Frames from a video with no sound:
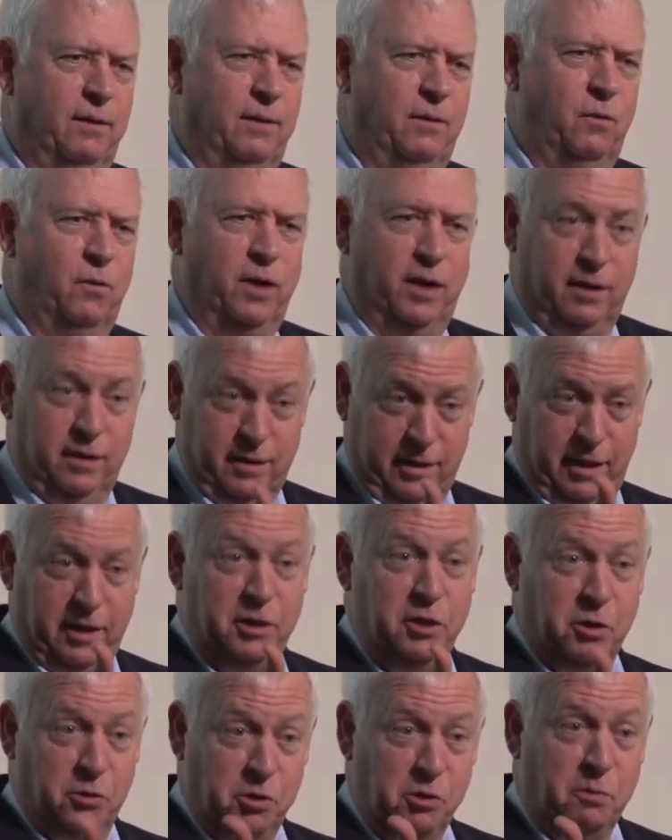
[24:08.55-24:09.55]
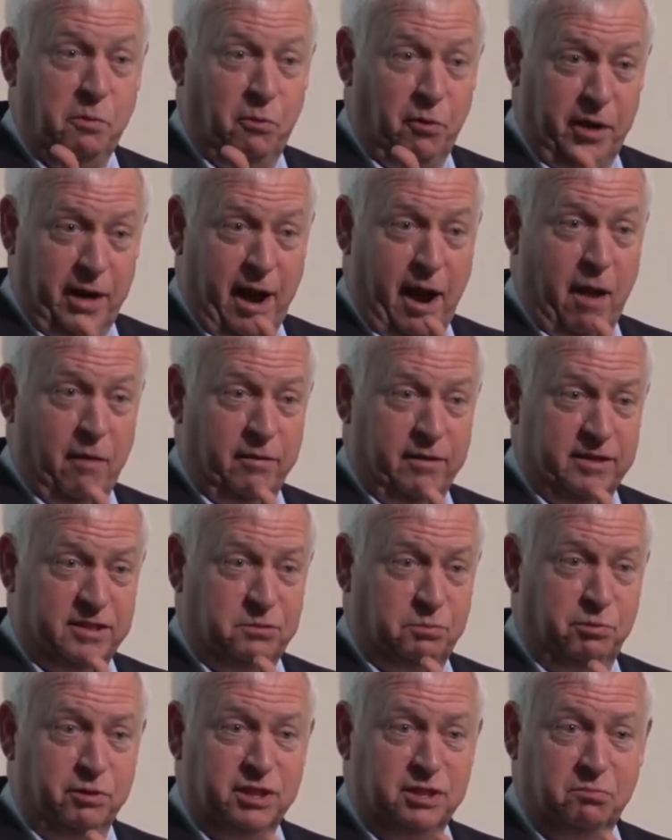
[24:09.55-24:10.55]
when, you know, you point out this
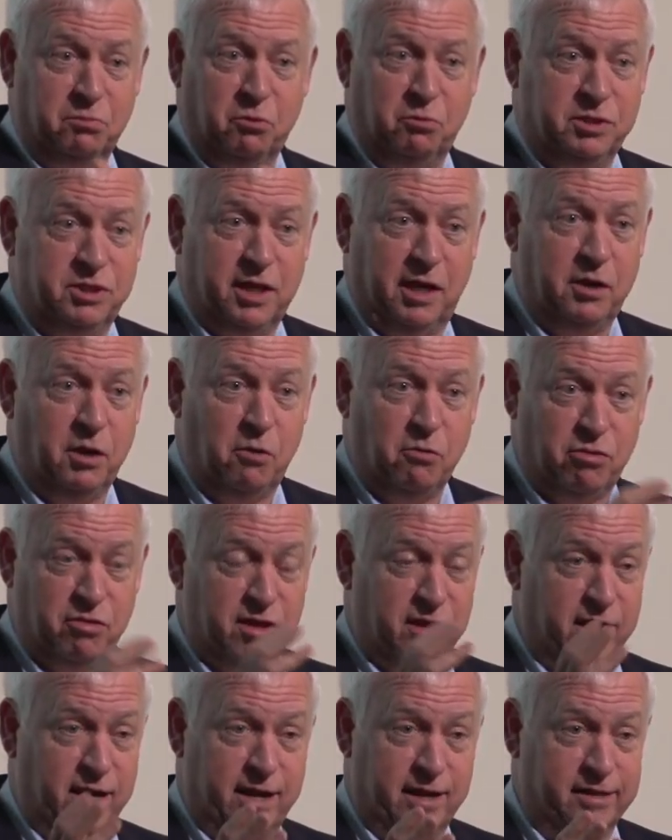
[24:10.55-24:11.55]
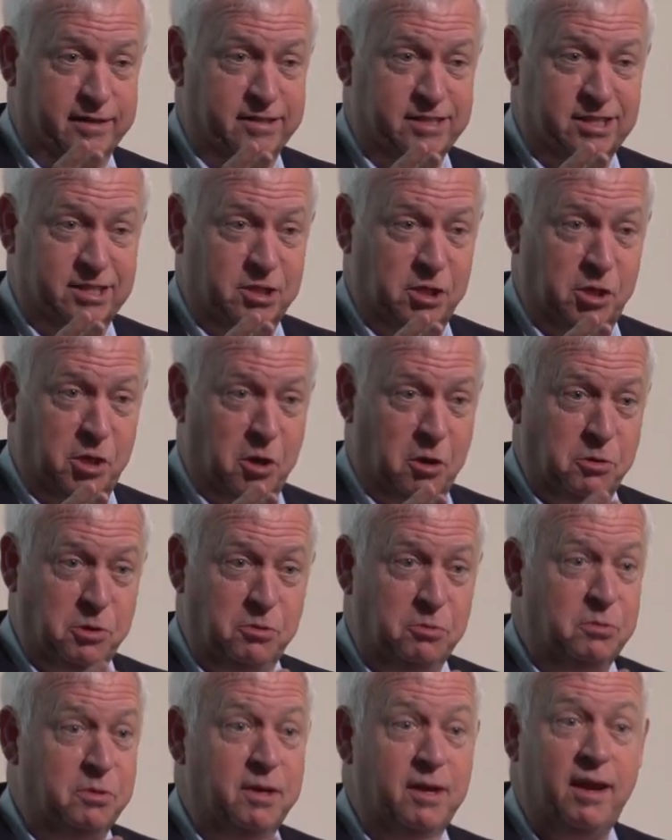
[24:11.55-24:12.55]
principle, which I don't think is, you know,
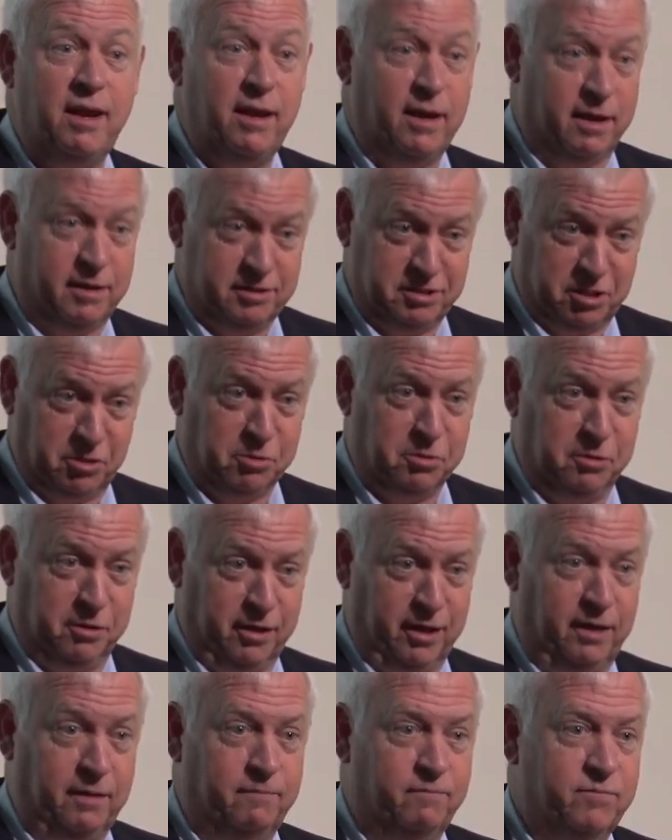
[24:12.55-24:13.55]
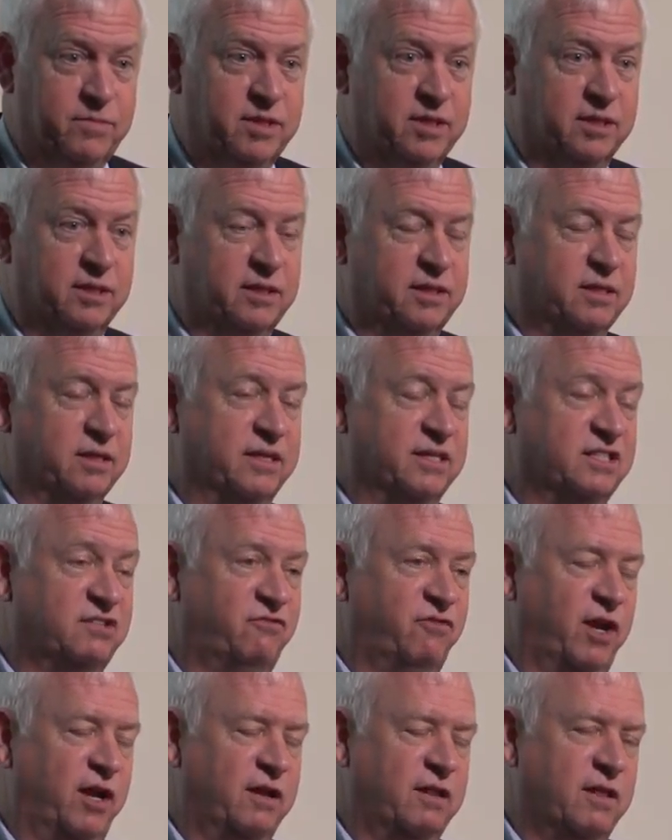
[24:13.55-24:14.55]
unique, certainly, to this
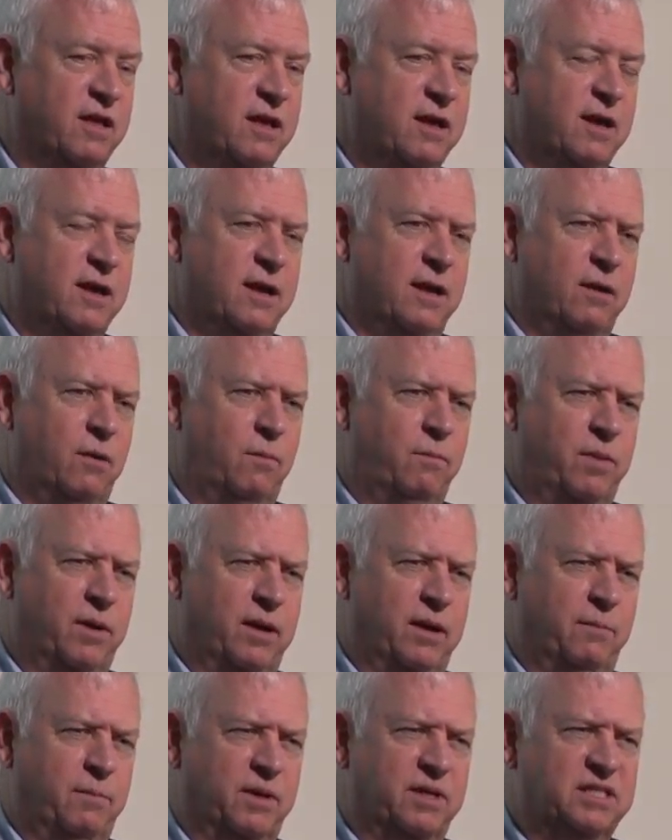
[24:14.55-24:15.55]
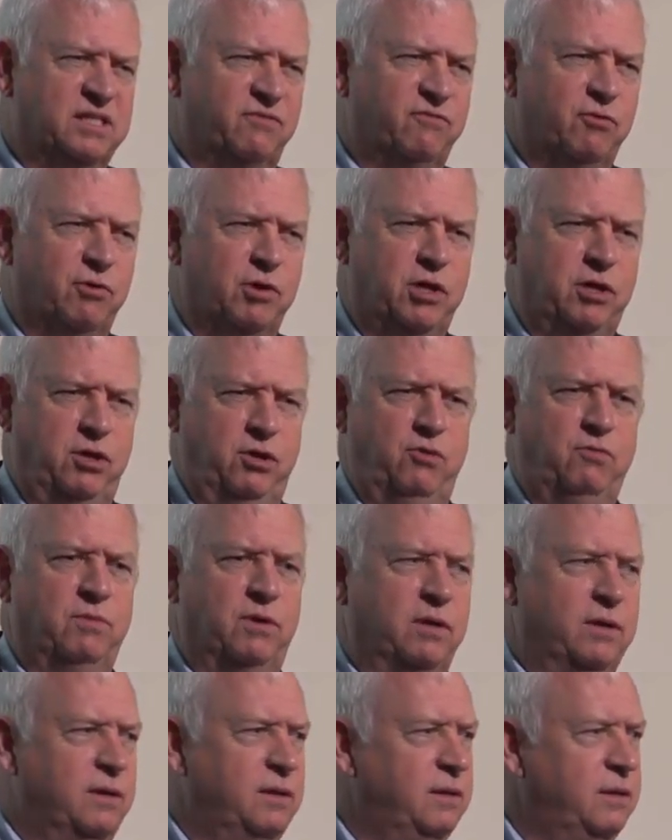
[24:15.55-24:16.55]
faith, but it's a very
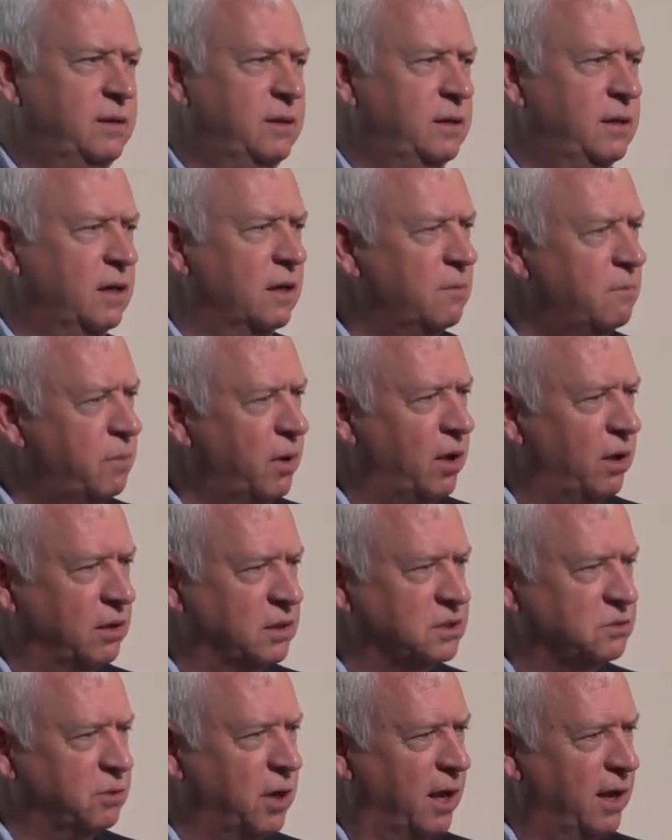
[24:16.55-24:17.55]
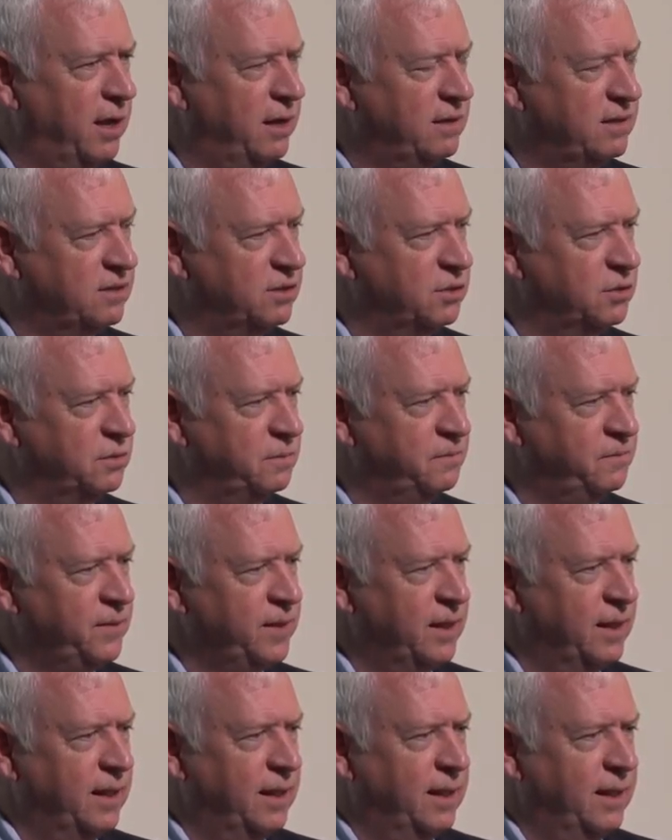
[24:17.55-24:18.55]
human impulse, right? To,
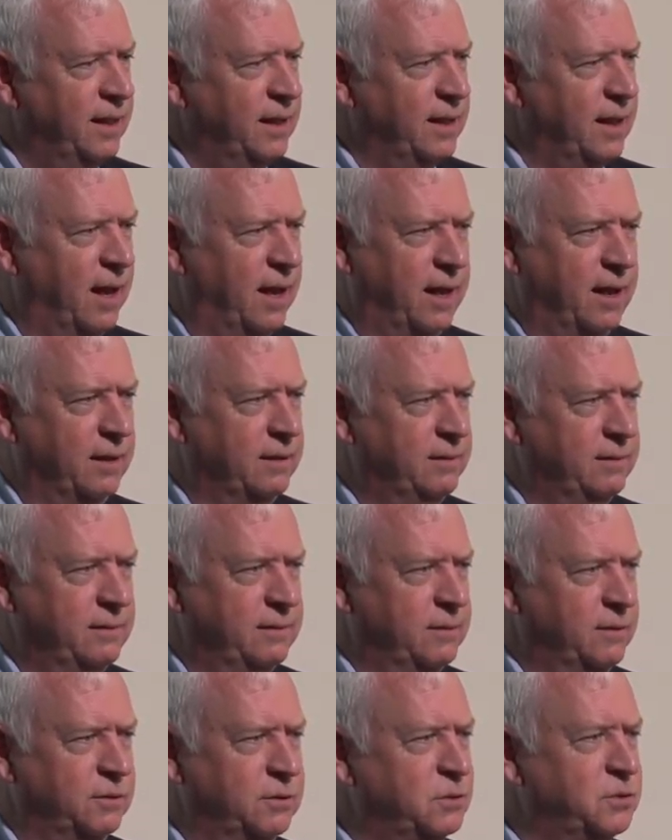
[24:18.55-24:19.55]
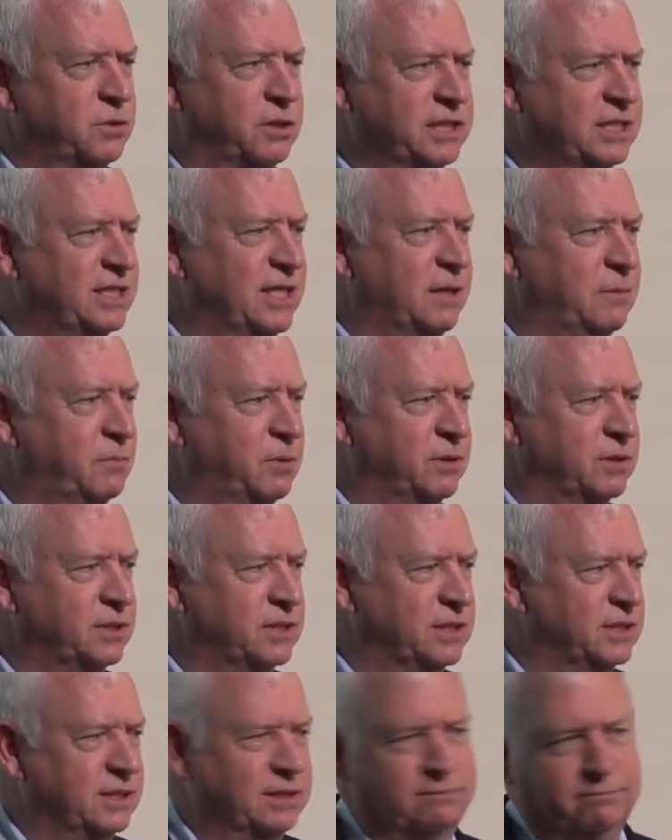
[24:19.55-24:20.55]
God, who trusts that
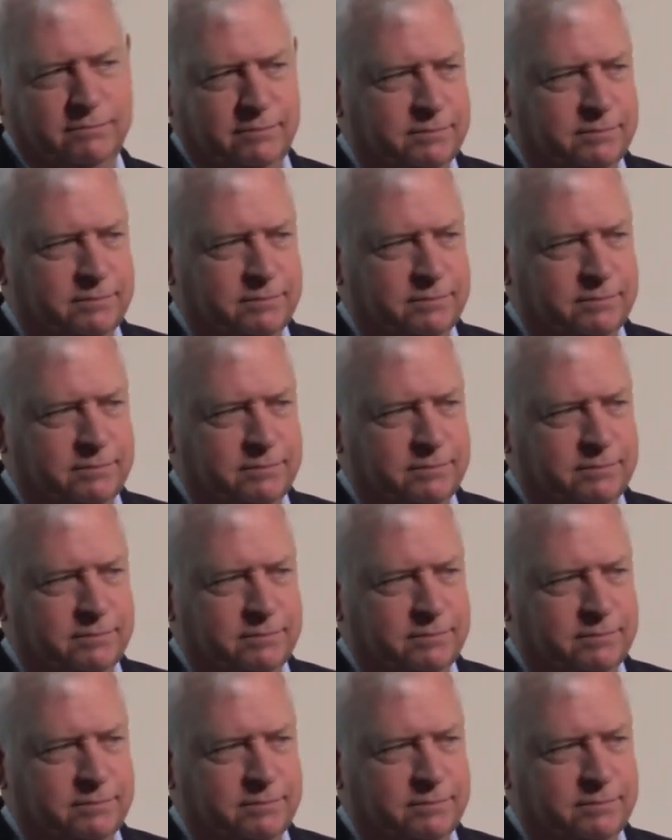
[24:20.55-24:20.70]
person?